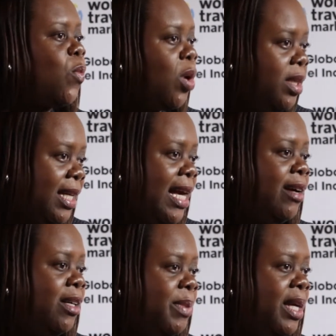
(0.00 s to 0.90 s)
what the
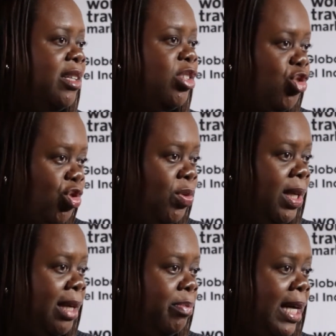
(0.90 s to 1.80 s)
Caribbean is
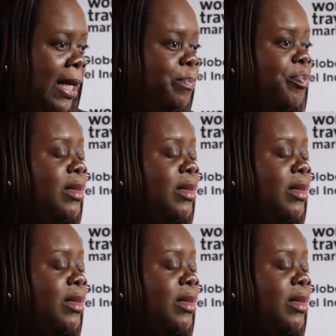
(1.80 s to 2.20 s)
truly about.